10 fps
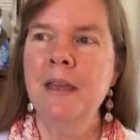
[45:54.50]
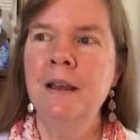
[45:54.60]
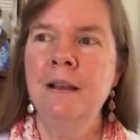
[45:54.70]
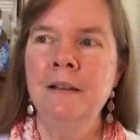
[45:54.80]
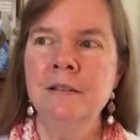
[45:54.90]

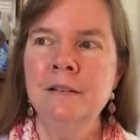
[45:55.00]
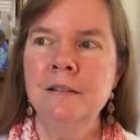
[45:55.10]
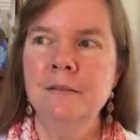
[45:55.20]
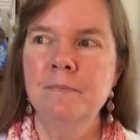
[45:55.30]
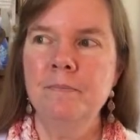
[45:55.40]

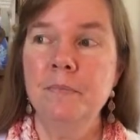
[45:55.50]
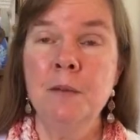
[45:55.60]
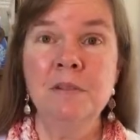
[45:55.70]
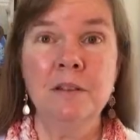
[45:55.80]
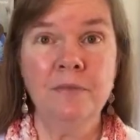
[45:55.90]
And
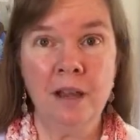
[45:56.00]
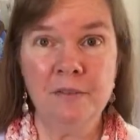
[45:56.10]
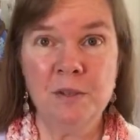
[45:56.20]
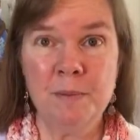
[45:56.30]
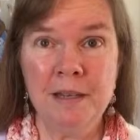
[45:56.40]
it was a
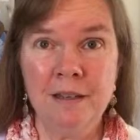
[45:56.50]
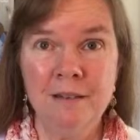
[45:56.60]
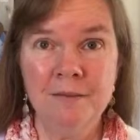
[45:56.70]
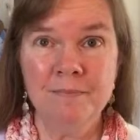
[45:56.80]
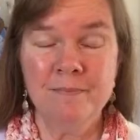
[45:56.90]

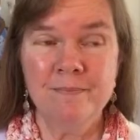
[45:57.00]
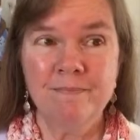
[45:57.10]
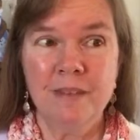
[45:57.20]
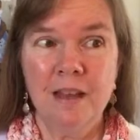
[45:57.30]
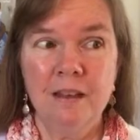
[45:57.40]
5-speed.
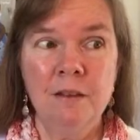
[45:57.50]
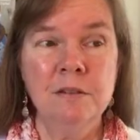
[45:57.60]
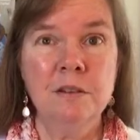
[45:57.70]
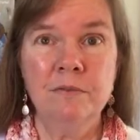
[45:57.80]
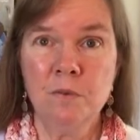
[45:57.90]

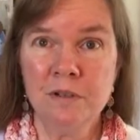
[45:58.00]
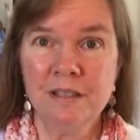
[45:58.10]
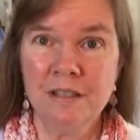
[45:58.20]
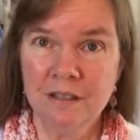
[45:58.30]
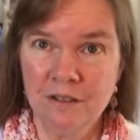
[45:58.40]
It was a
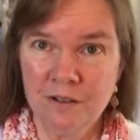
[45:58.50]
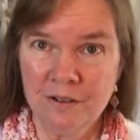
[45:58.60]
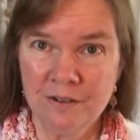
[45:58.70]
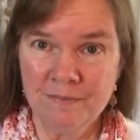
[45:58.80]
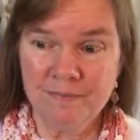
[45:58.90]

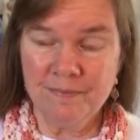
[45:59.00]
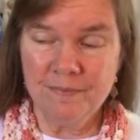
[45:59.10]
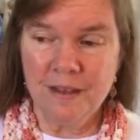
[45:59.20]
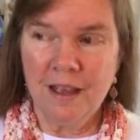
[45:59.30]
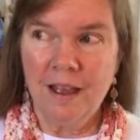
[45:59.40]
4-cylinder.
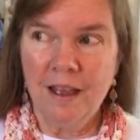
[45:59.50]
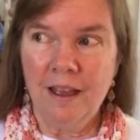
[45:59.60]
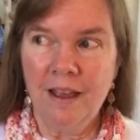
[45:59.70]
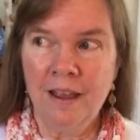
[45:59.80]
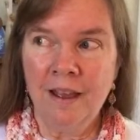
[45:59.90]

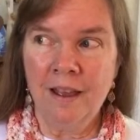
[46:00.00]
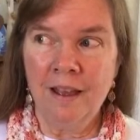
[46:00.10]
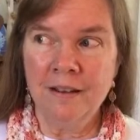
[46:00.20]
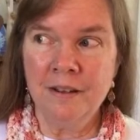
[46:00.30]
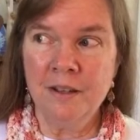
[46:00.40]

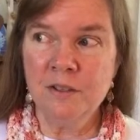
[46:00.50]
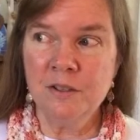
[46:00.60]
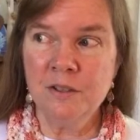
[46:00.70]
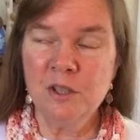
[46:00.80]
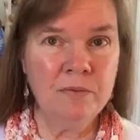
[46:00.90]
And this was